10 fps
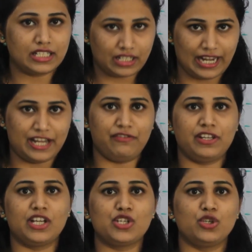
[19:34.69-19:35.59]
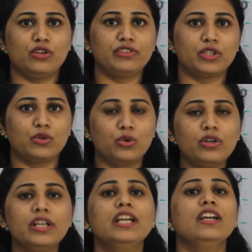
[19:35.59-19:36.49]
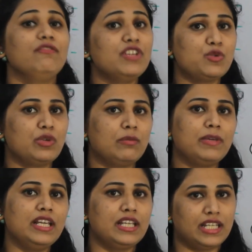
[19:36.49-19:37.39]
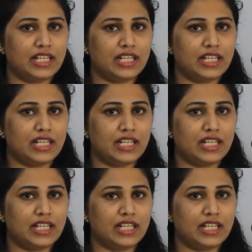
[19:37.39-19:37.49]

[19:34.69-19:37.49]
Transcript: clarification of the code, which will be